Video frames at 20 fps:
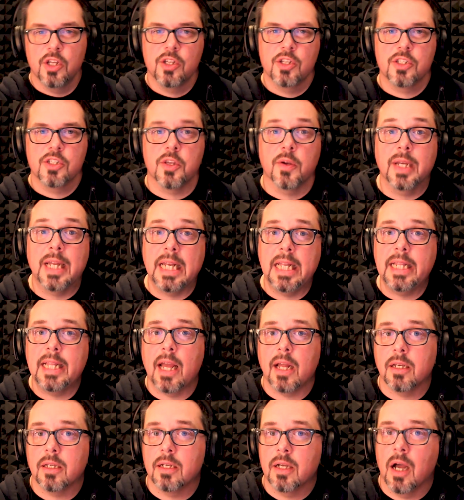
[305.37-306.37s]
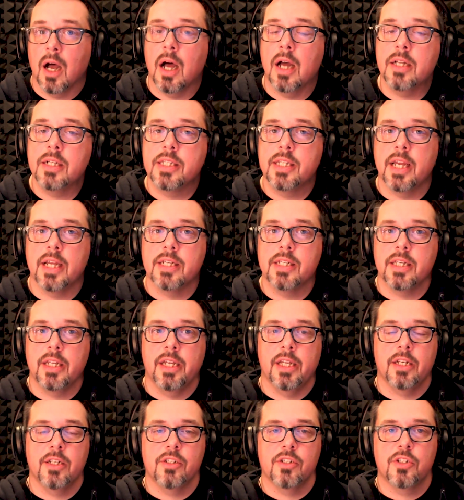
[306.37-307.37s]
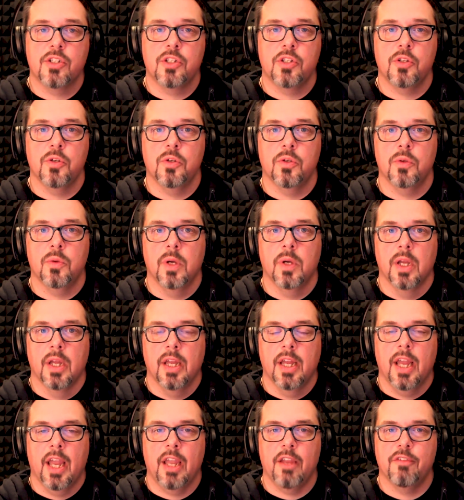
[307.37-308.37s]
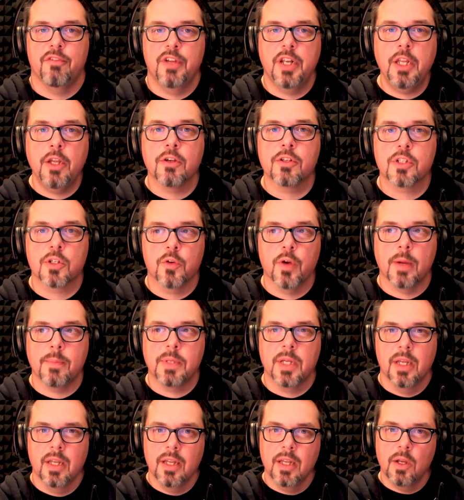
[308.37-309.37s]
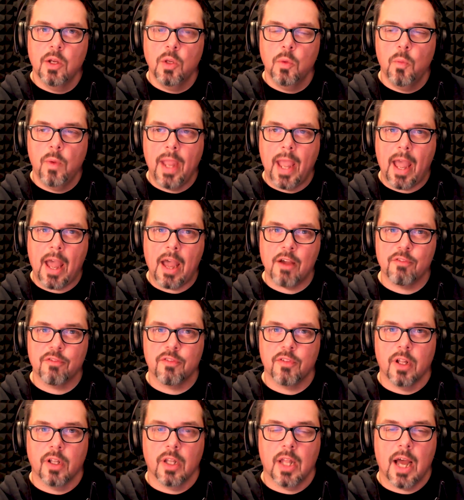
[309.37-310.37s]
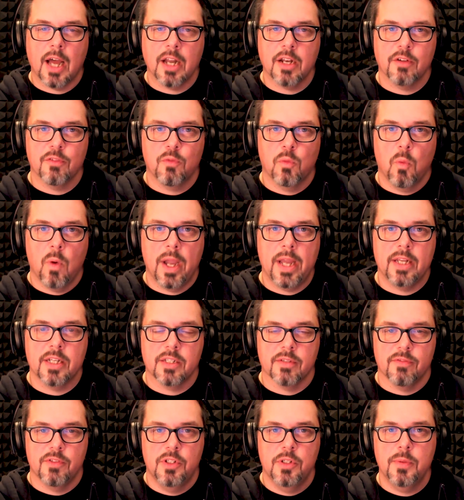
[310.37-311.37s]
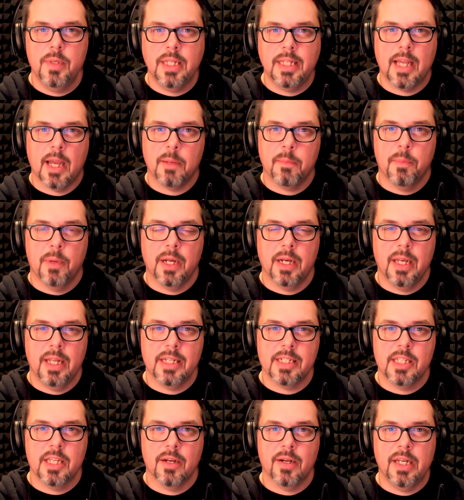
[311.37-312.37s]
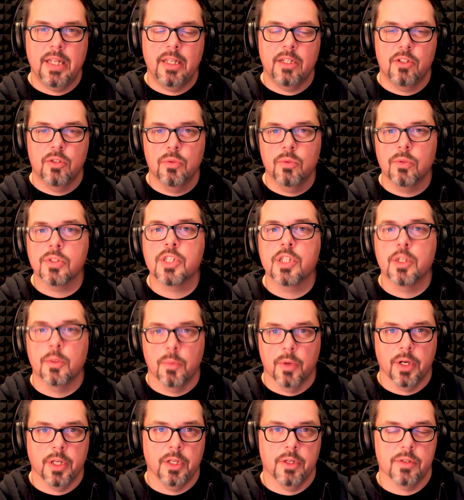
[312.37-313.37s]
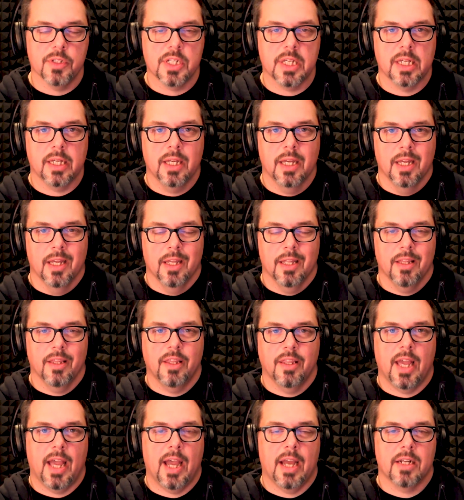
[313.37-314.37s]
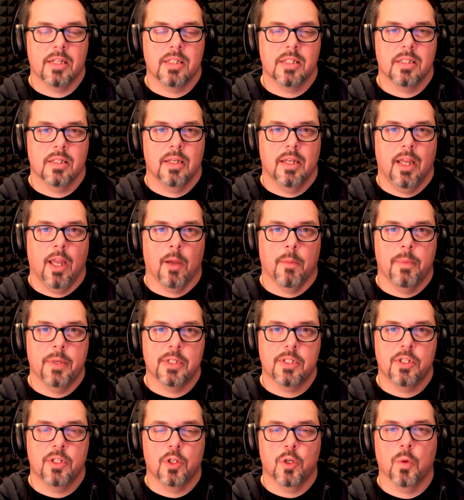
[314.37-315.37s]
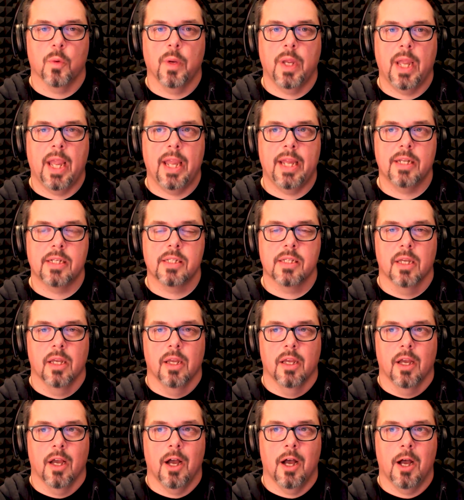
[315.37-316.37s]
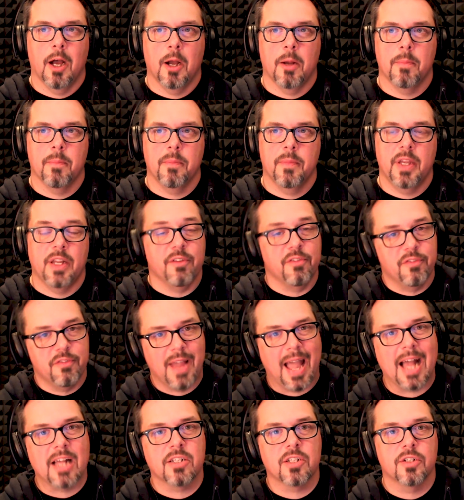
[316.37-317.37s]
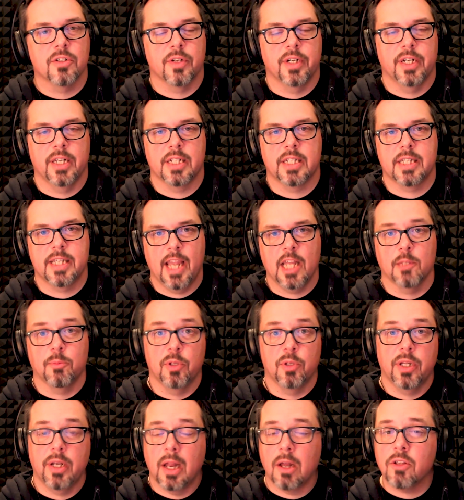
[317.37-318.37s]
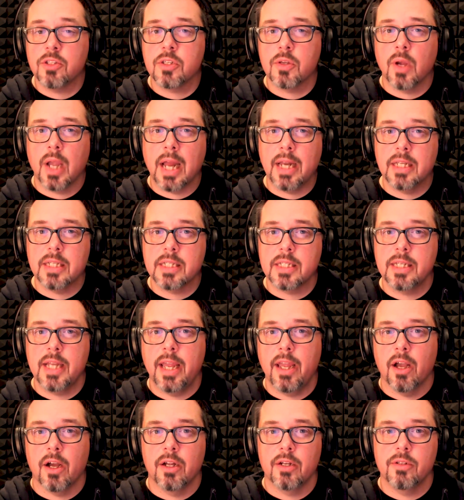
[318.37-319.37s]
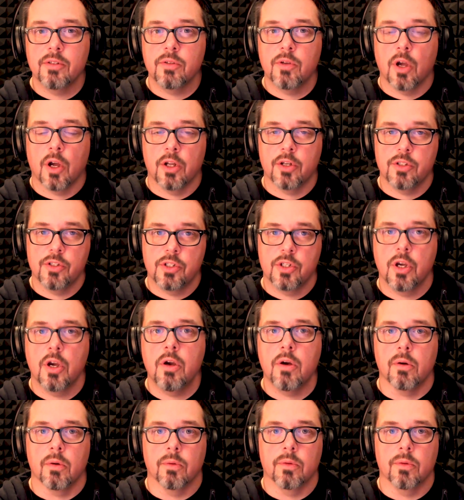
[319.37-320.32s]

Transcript: So getting that content into a video script, we have a lot of ways of doing that, but is there any tools that we're using that help us to create it faster and it's scalable and also kind of stay on tone?